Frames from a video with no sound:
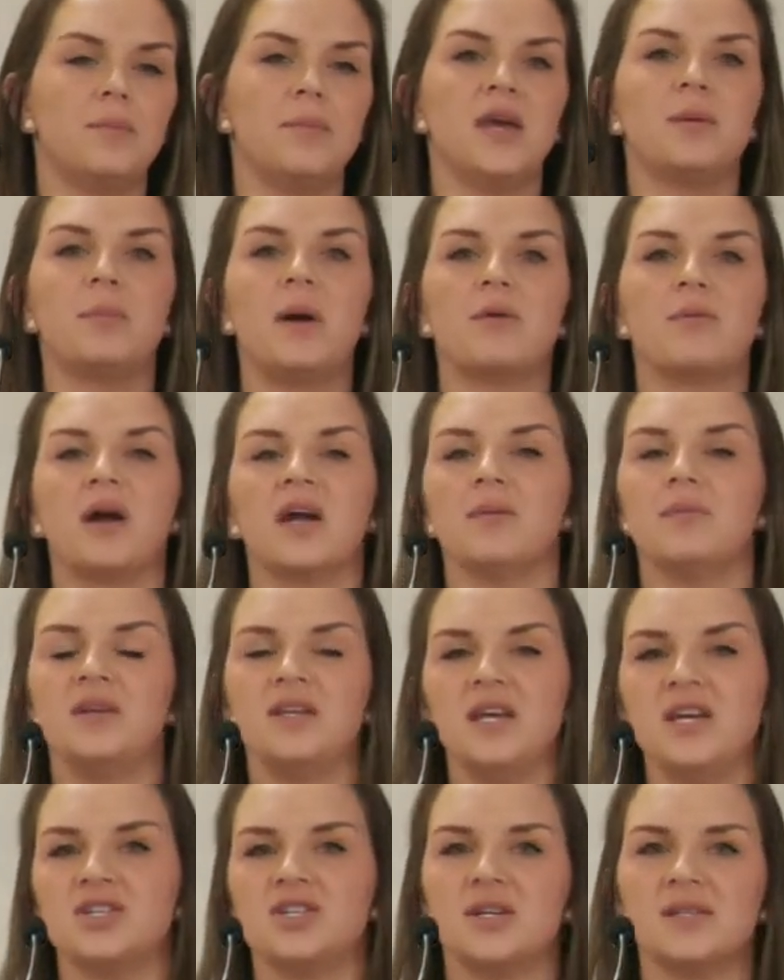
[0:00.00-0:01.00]
make my
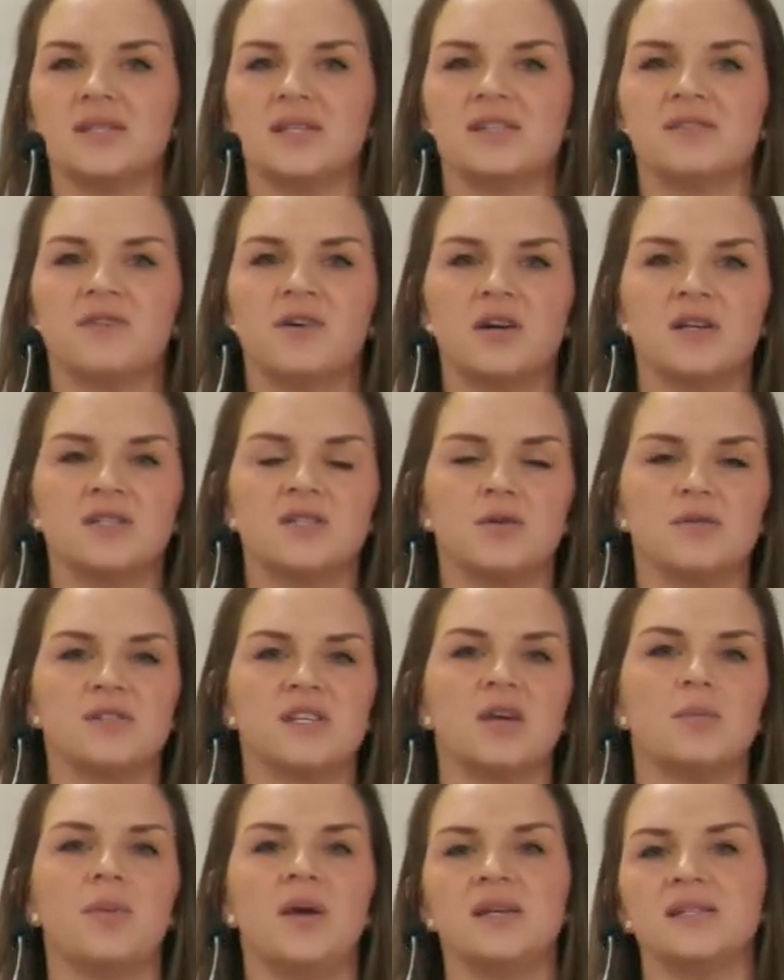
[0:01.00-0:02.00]
recommendations as far as
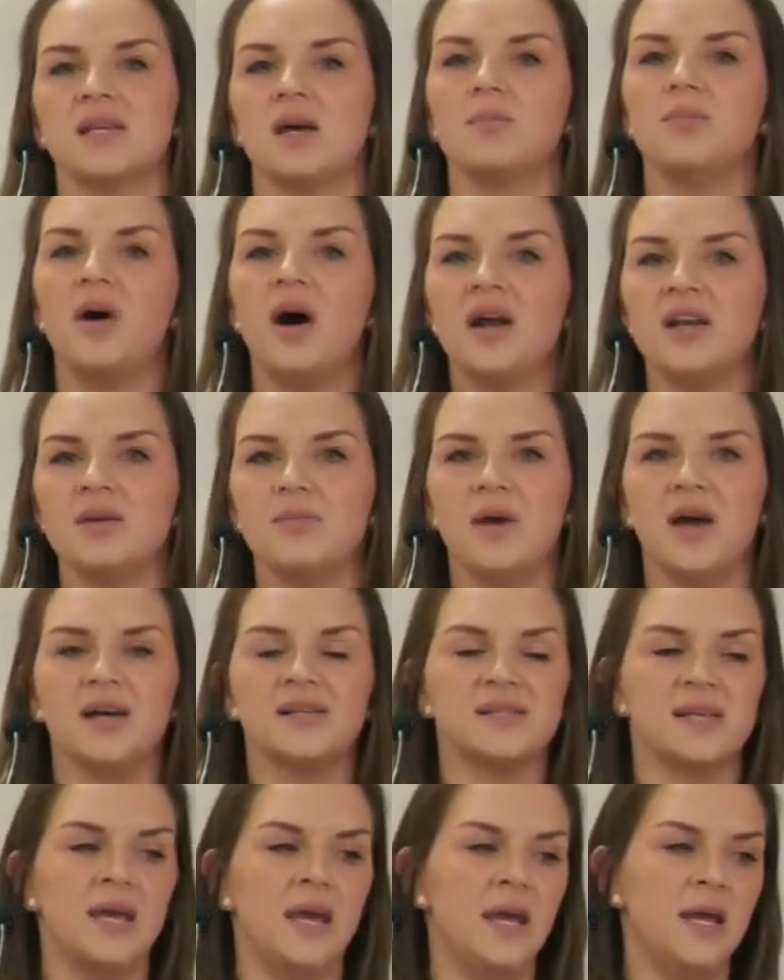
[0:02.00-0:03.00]
dosing based on body
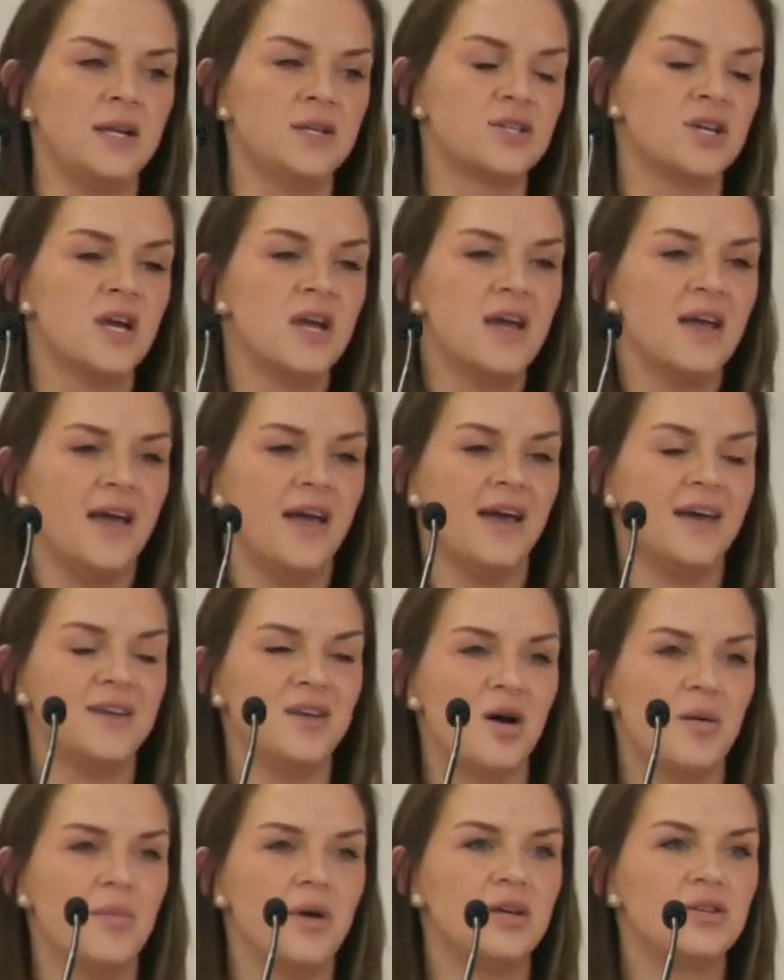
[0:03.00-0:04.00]
mass, age,
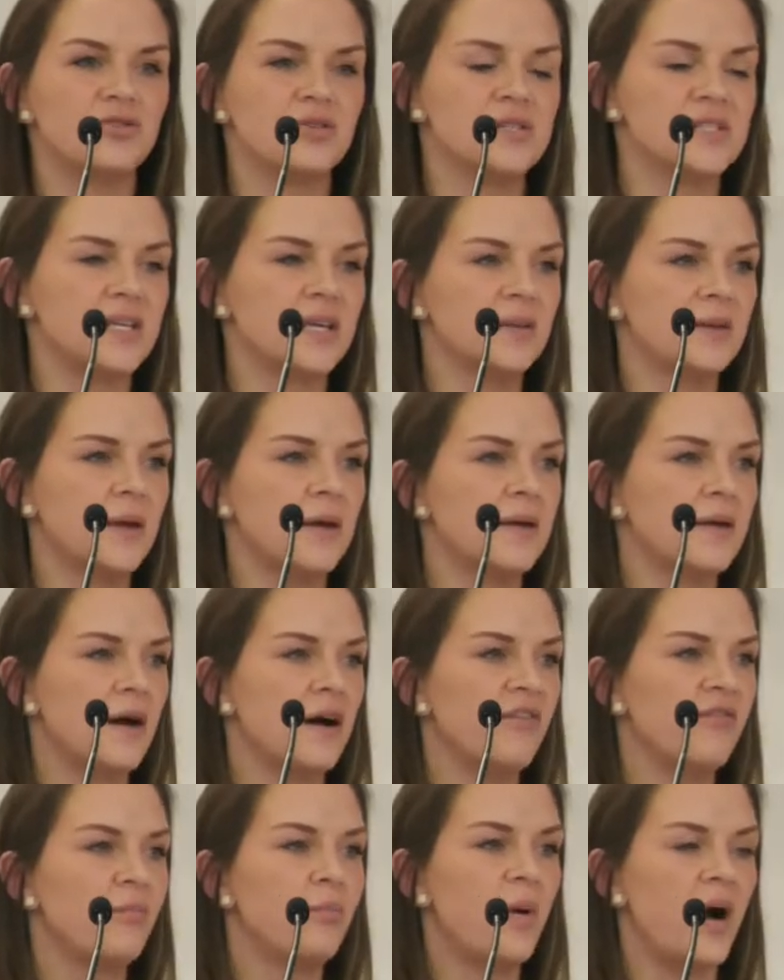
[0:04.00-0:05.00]
and interestingly
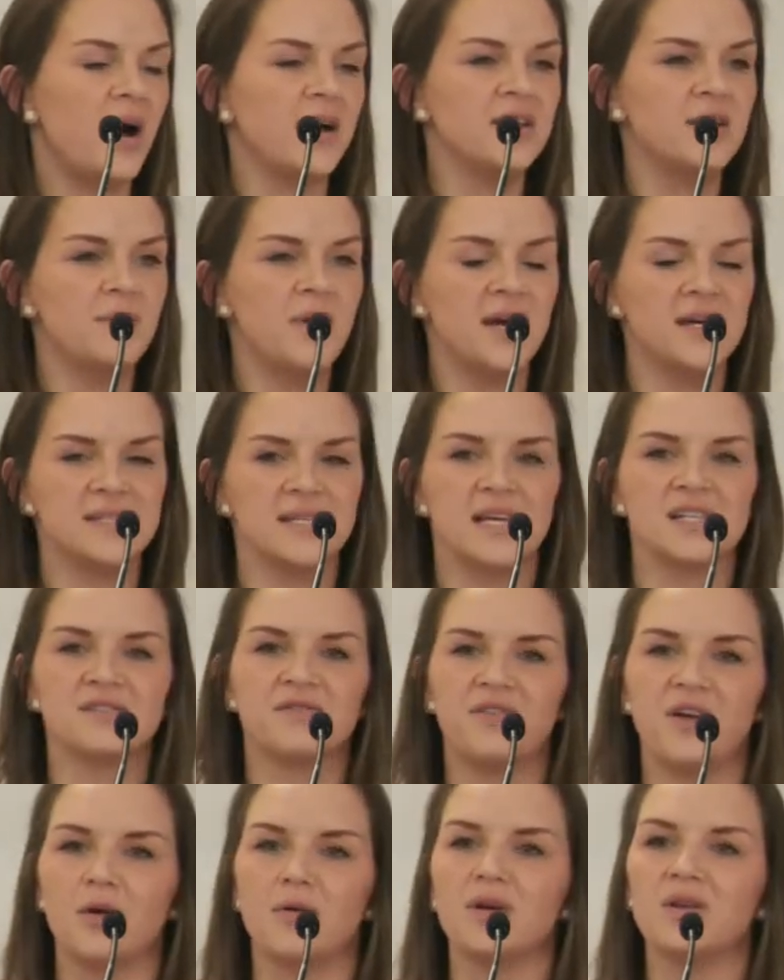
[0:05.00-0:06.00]
enough, body mass
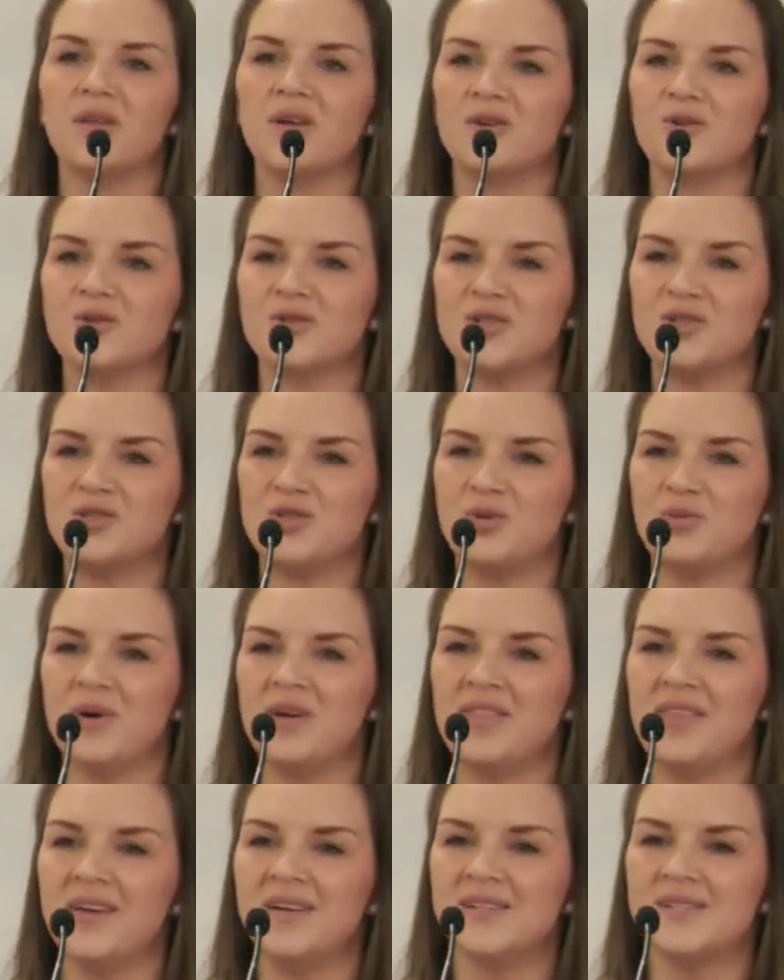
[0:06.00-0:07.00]
has very little to do
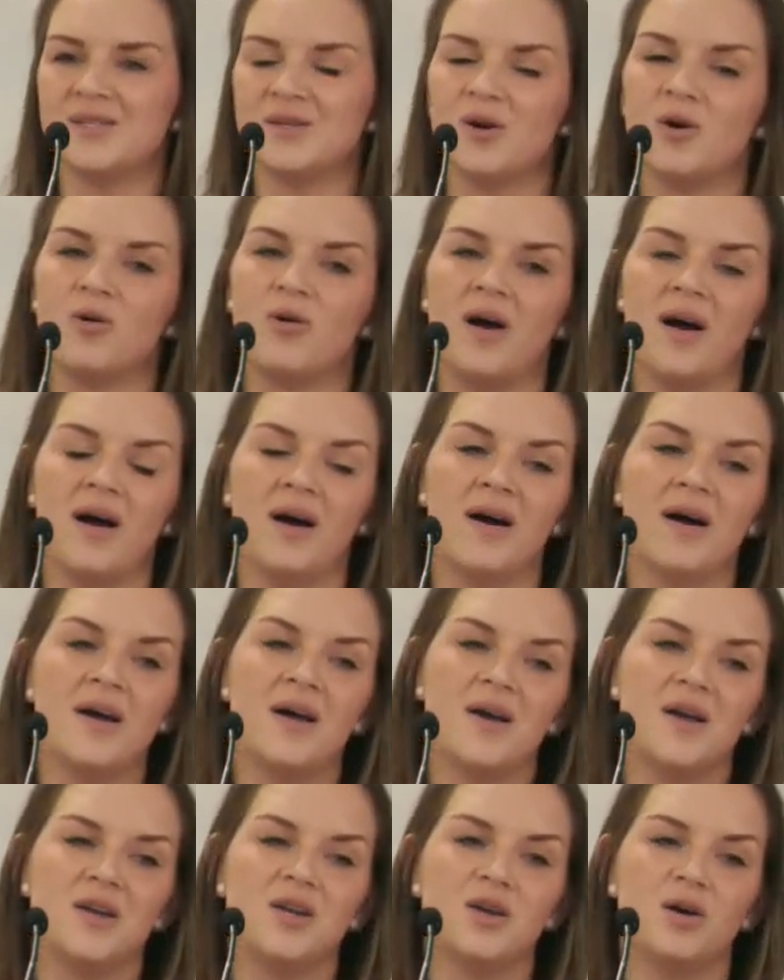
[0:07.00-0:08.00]
with it. So
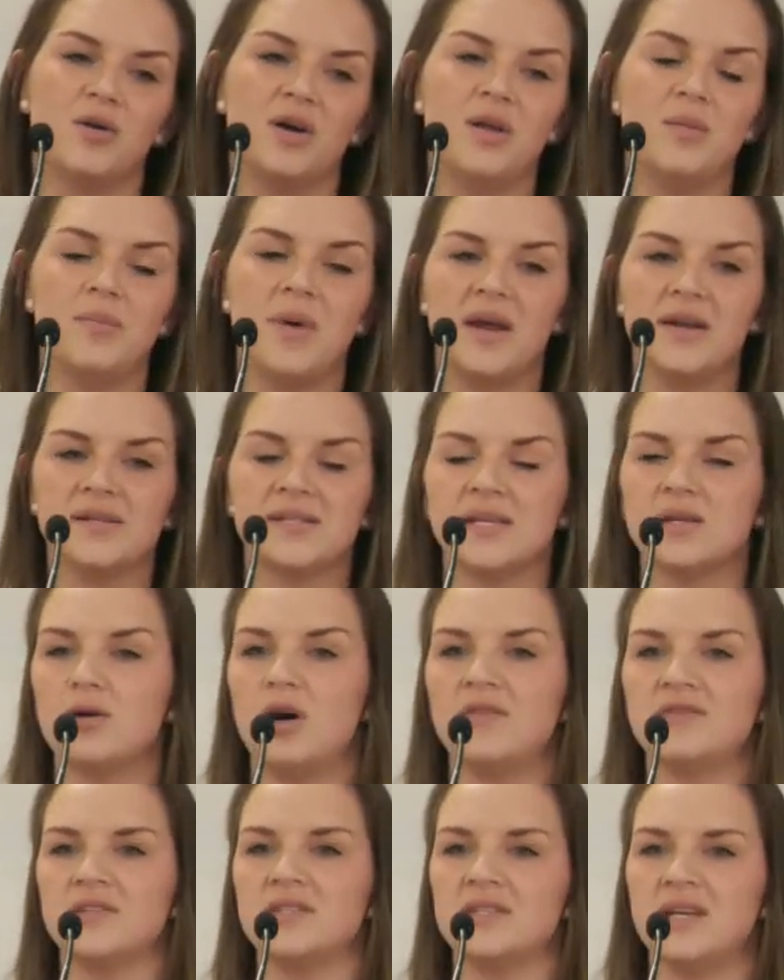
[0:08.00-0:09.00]
in
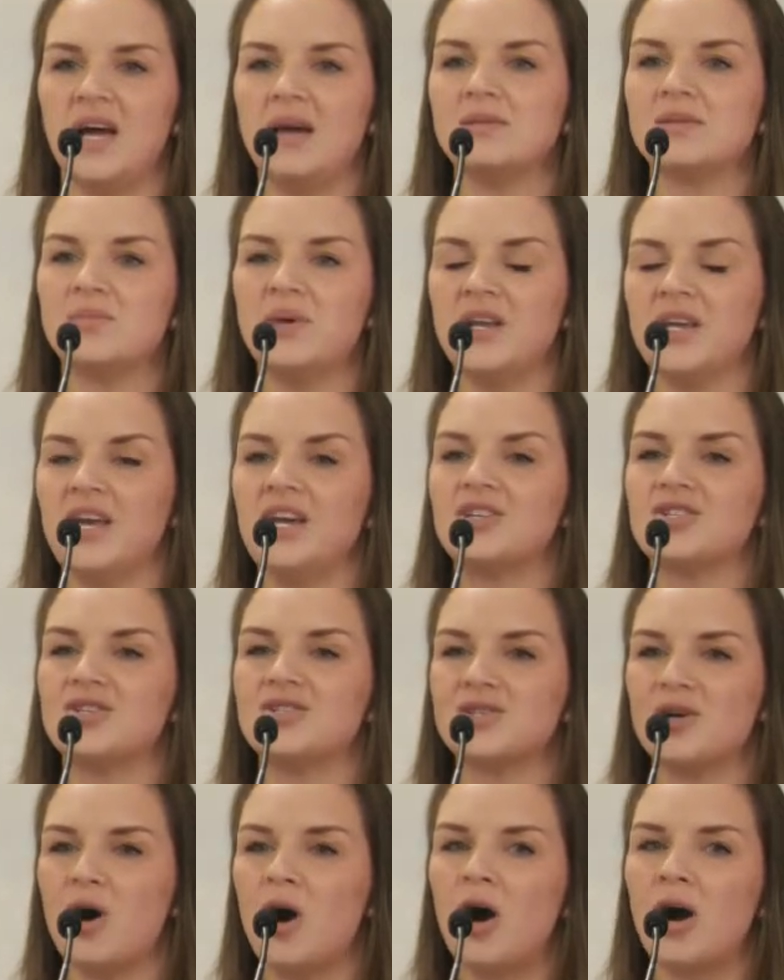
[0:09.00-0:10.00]
medicine, oftentimes
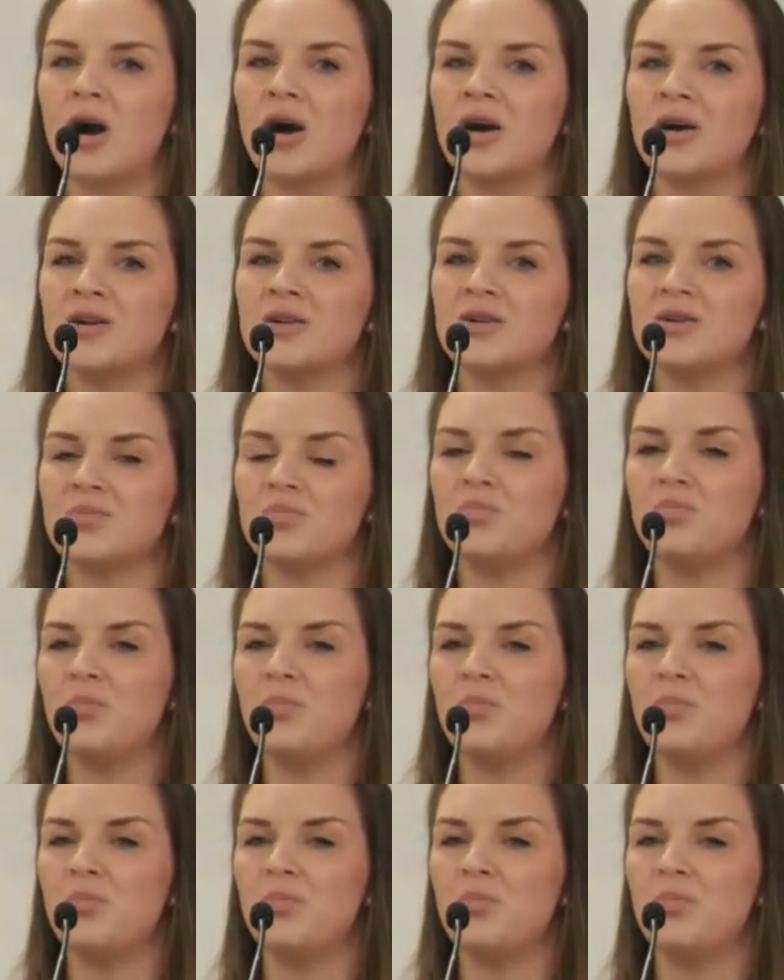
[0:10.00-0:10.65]
medications are